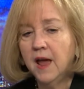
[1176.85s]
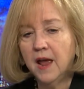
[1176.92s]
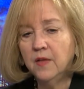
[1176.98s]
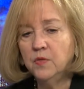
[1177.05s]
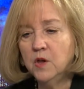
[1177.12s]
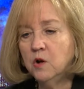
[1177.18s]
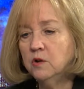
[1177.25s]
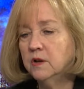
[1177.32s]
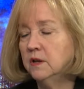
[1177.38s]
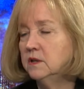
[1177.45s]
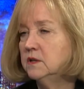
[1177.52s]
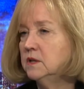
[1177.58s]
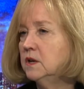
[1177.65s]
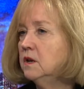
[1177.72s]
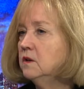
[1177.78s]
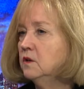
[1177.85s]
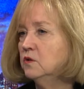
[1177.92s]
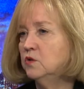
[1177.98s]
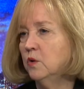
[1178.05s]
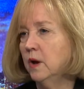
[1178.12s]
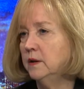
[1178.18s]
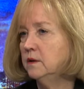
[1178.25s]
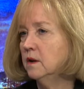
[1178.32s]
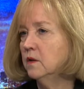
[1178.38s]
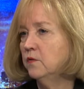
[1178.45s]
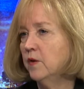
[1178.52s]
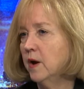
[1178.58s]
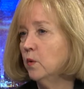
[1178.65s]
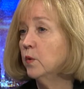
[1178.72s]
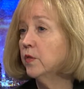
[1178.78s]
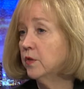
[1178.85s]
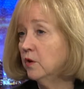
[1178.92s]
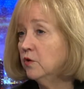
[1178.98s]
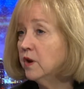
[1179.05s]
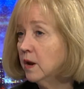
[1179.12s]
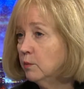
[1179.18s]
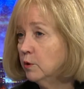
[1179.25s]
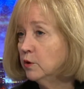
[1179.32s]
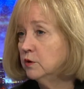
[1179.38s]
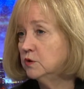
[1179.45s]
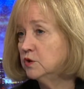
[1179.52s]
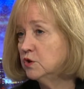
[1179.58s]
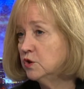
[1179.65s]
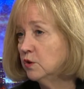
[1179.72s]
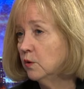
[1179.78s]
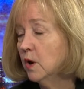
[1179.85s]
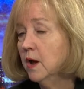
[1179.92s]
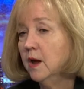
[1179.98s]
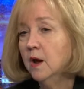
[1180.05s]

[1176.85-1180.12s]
and they'll continue to identify with their neighborhoods too,